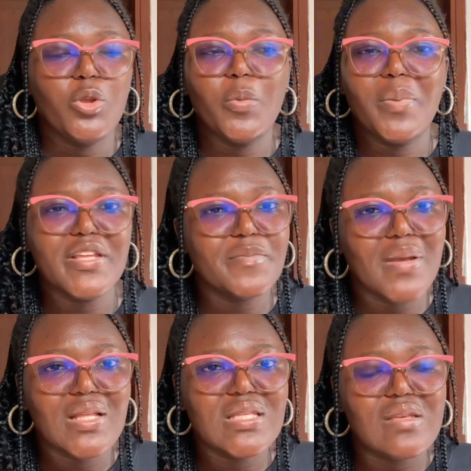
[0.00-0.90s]
Your
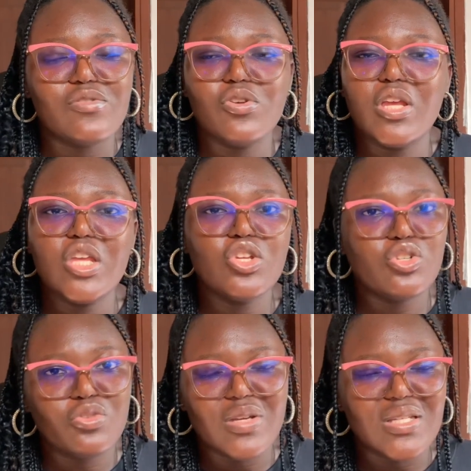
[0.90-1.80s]
perspectives, your
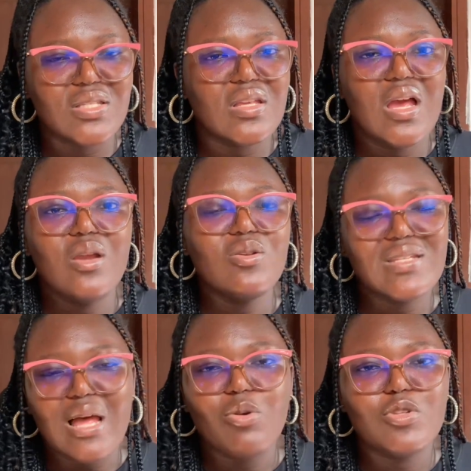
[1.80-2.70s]
interests,
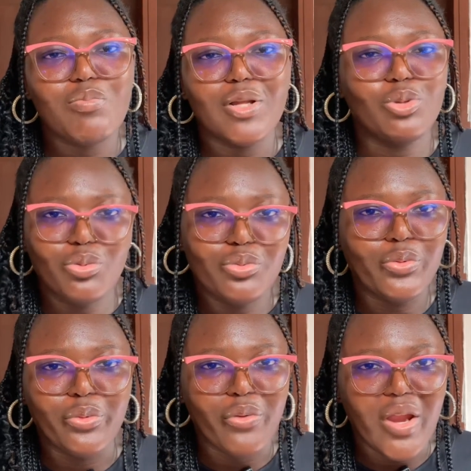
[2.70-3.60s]
those are also part of
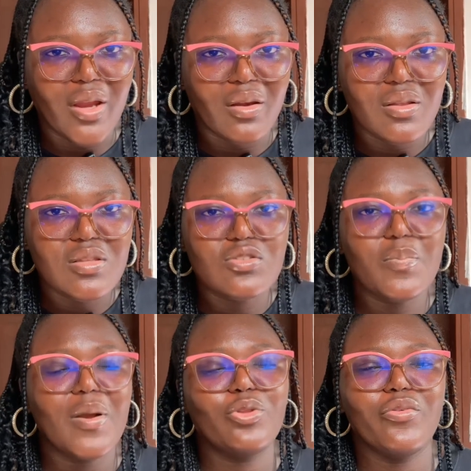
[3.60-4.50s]
growing. It's also
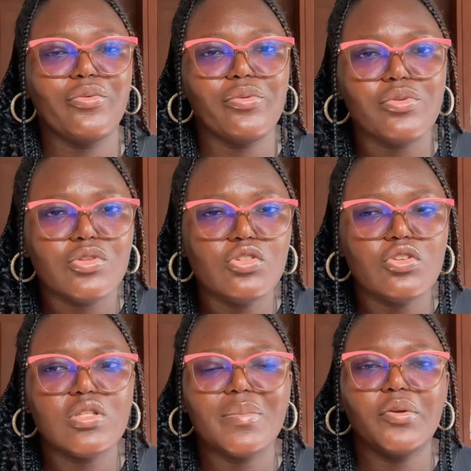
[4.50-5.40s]
part of growth. It's not
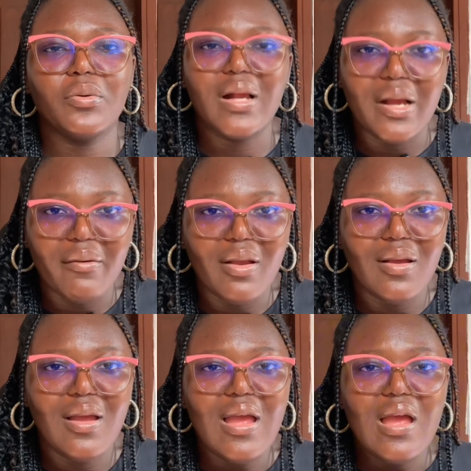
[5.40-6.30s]
just about your career.
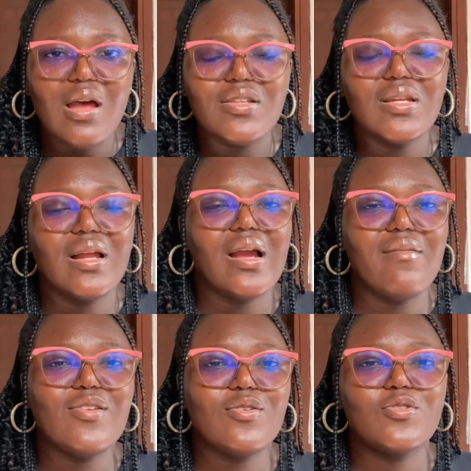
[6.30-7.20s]
And so that
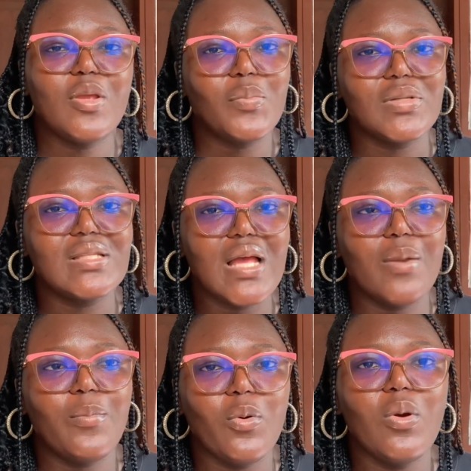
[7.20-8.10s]
career is also
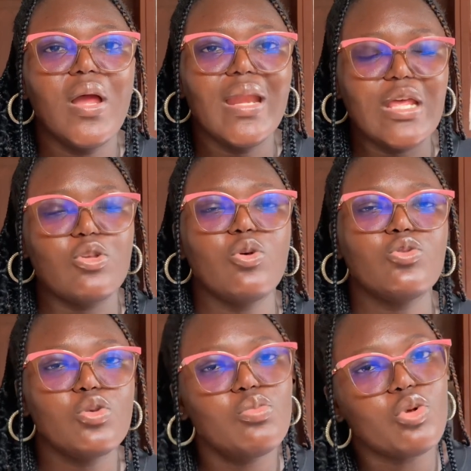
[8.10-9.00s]
important, but there's
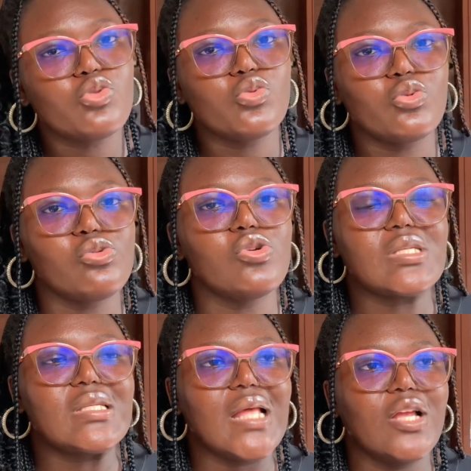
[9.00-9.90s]
also more to
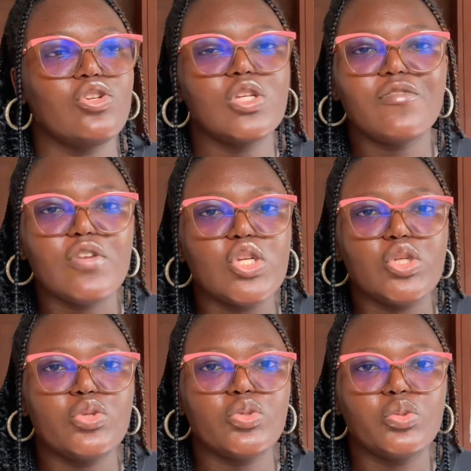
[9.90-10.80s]
growth than just
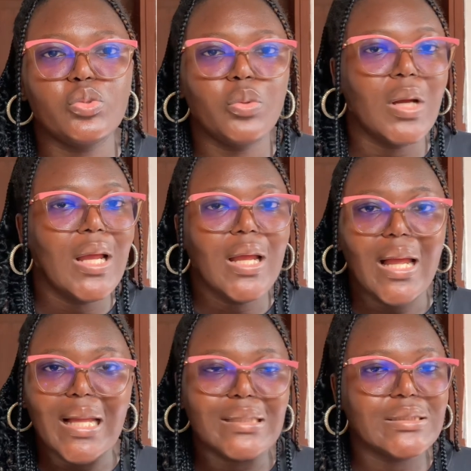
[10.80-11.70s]
finishing school
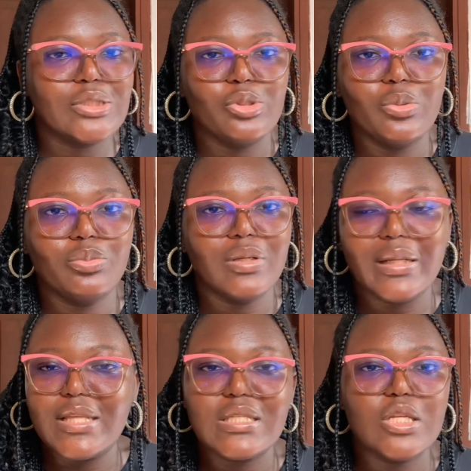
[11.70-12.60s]
and
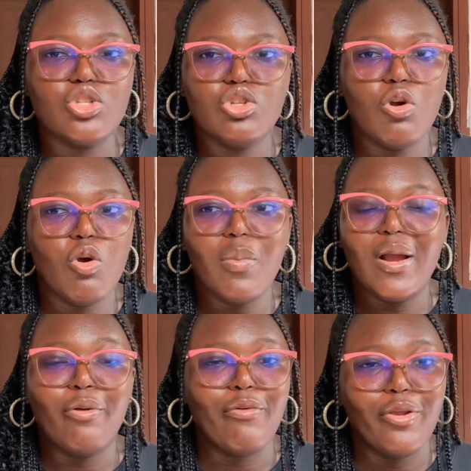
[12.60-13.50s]
getting a job
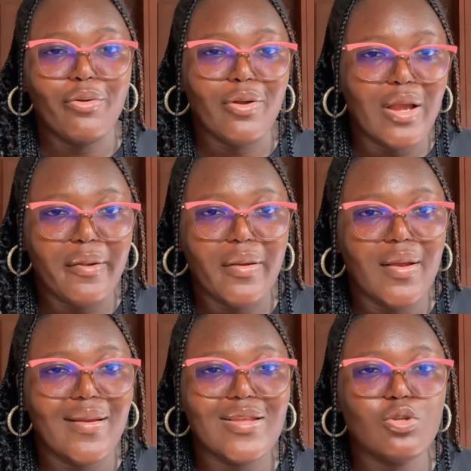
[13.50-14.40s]
and growing your
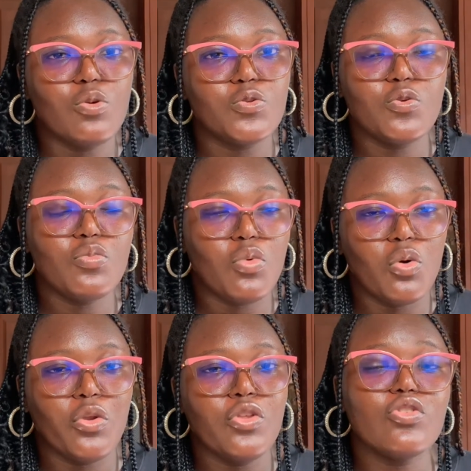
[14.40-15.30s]
career. There's also
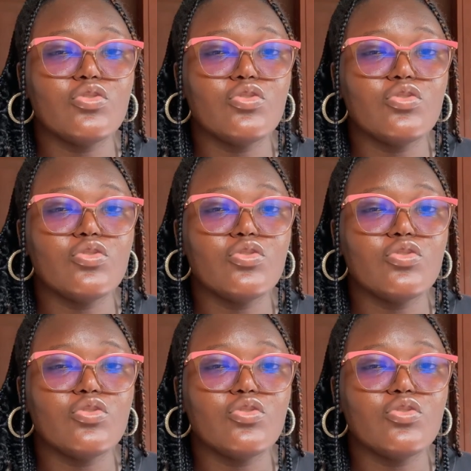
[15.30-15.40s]
more. You need to